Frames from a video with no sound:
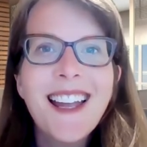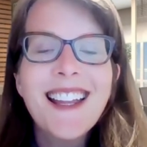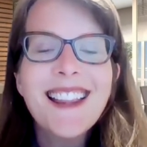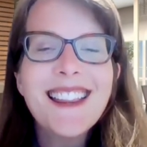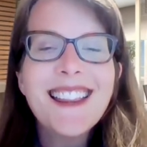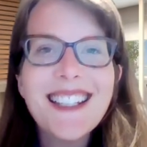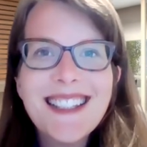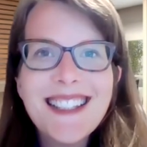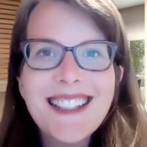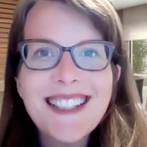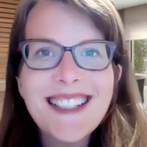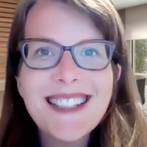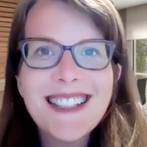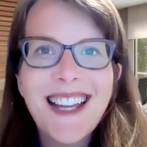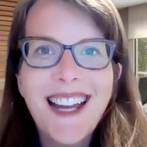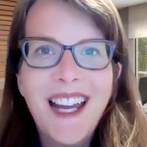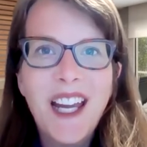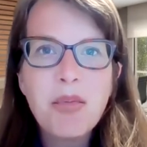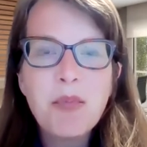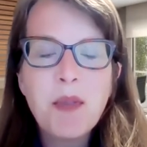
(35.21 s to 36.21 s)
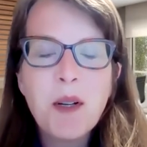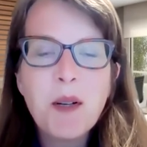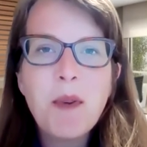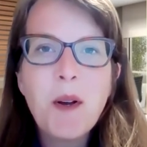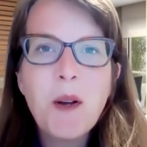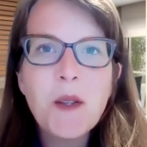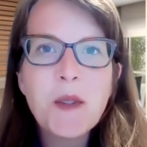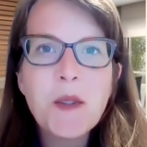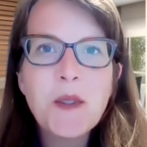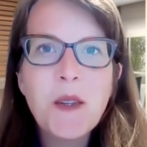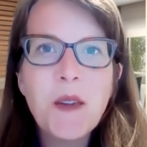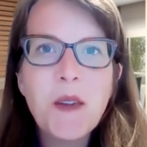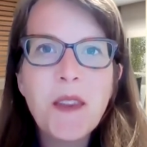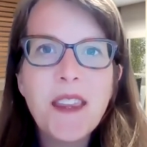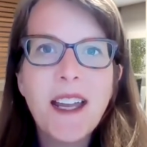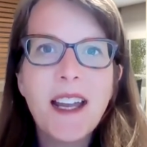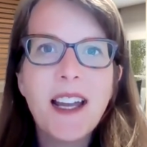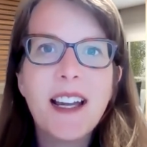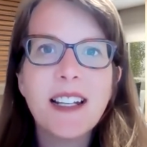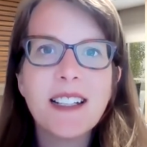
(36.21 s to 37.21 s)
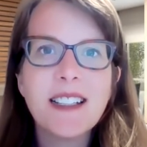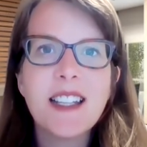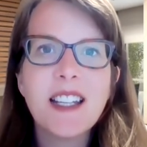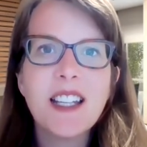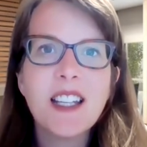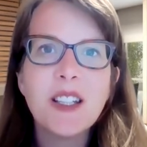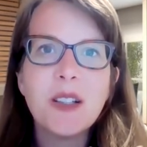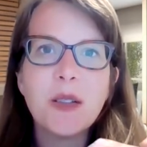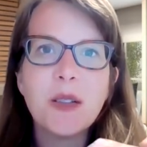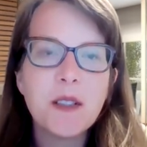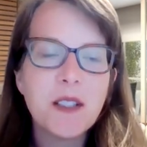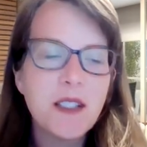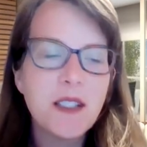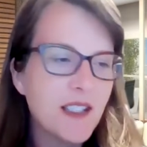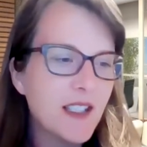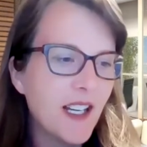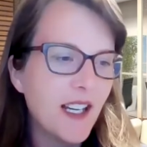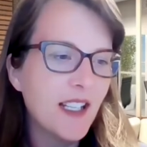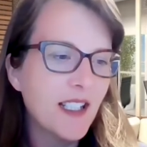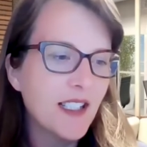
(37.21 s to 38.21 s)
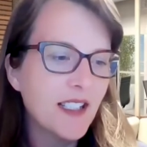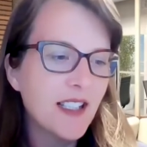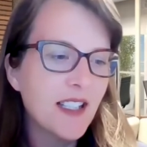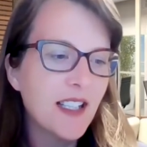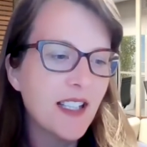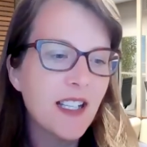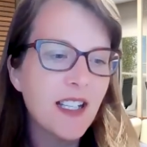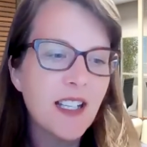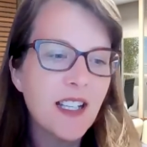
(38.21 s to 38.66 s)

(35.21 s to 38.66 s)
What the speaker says: This is a proposal that your state,